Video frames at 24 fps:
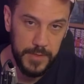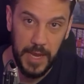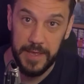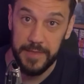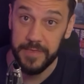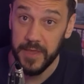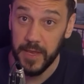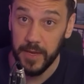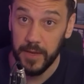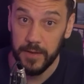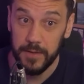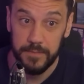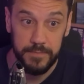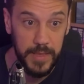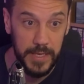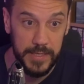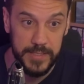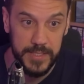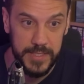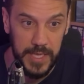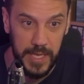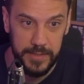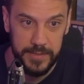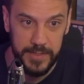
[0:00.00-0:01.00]
I think
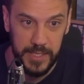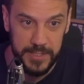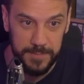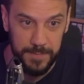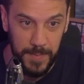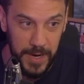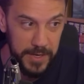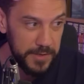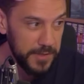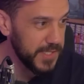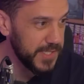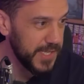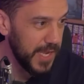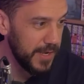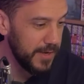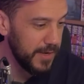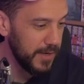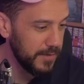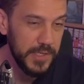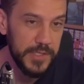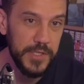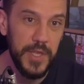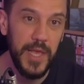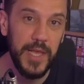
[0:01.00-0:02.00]
that's my
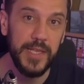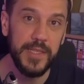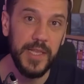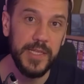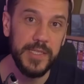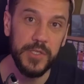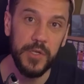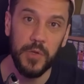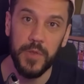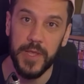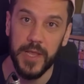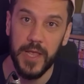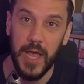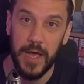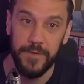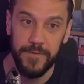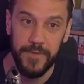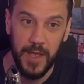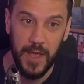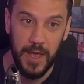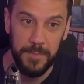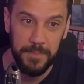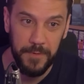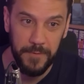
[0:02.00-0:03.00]
understanding. So that's the only
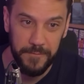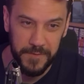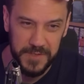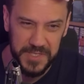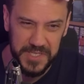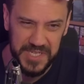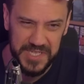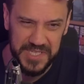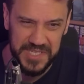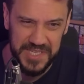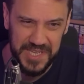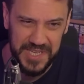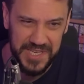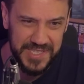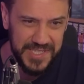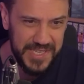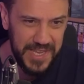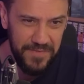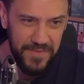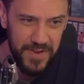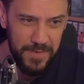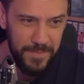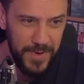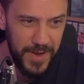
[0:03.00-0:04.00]
caveat. But for 60,
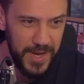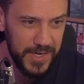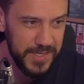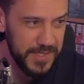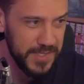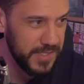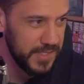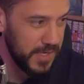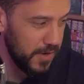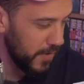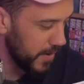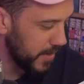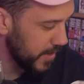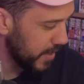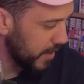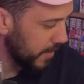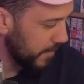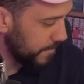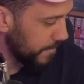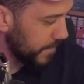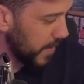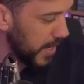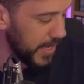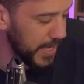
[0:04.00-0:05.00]
70 bucks, you're in there.
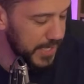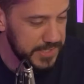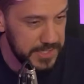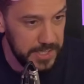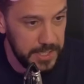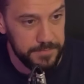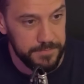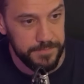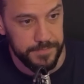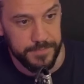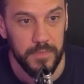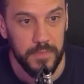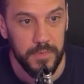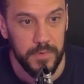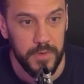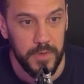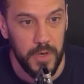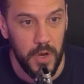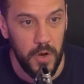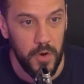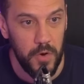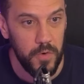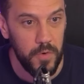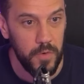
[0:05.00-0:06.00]
All right, that's it.
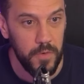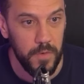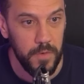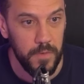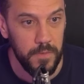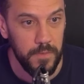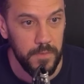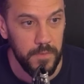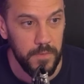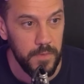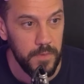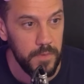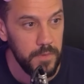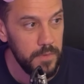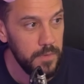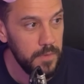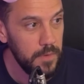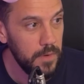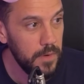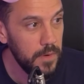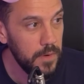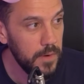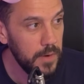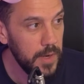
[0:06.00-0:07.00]
No
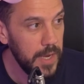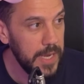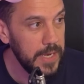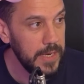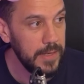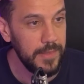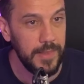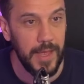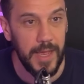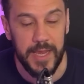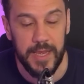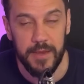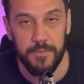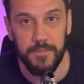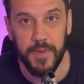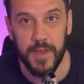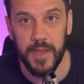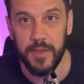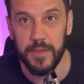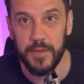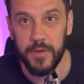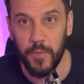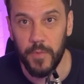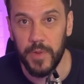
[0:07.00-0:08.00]

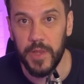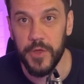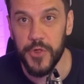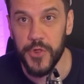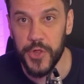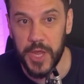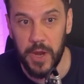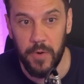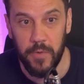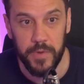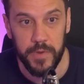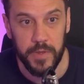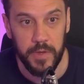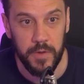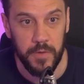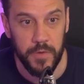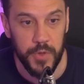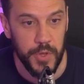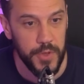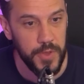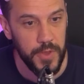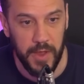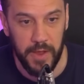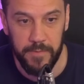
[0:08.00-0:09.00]
enlightenment to really share with you.
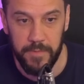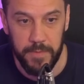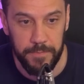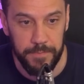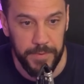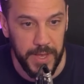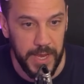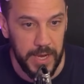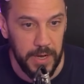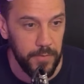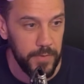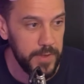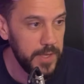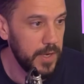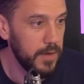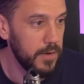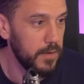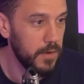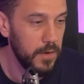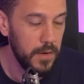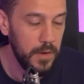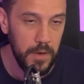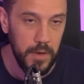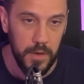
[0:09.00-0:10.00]
Just like I've been playing with
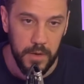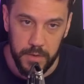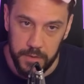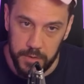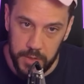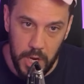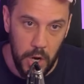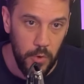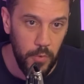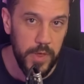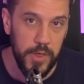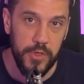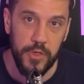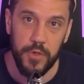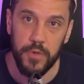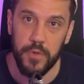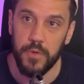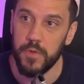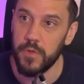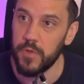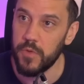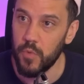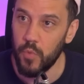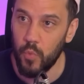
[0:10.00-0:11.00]
it. No
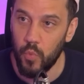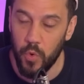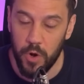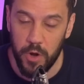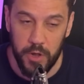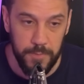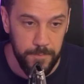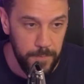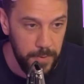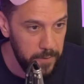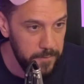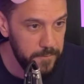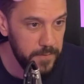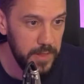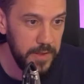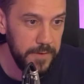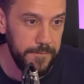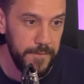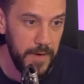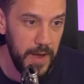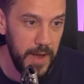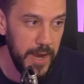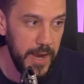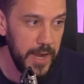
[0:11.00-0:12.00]
issues. Works perfectly
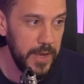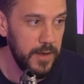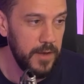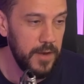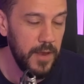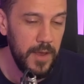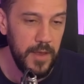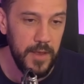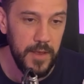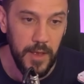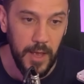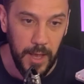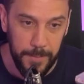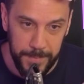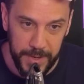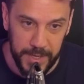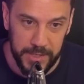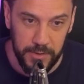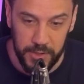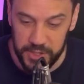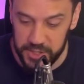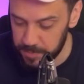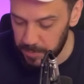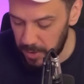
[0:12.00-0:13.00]
fine. A
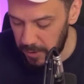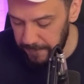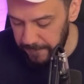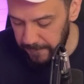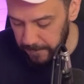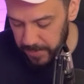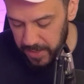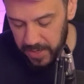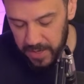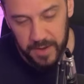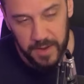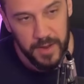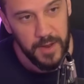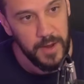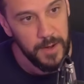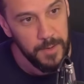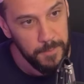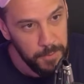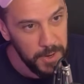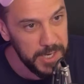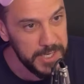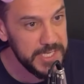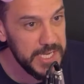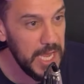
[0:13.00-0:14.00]
bit too small for me.
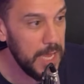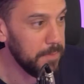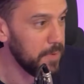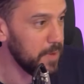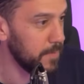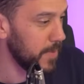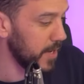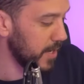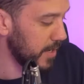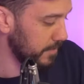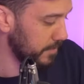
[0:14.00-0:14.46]
Price can't be beat.